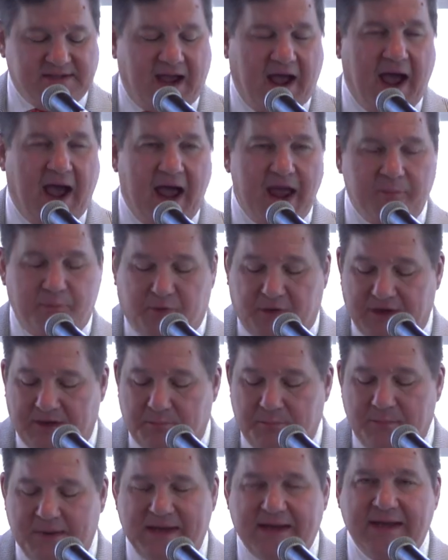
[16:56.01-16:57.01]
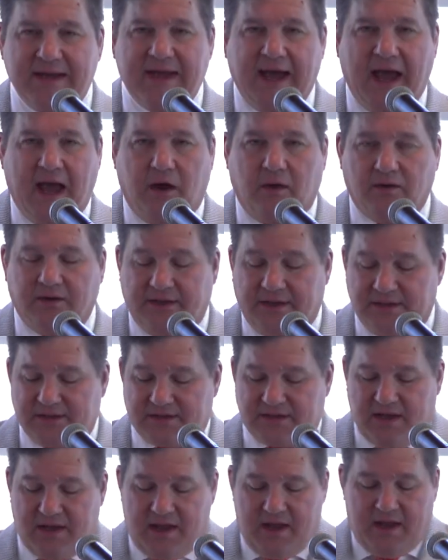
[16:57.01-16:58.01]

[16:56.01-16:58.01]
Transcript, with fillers: a hybrid media outlet.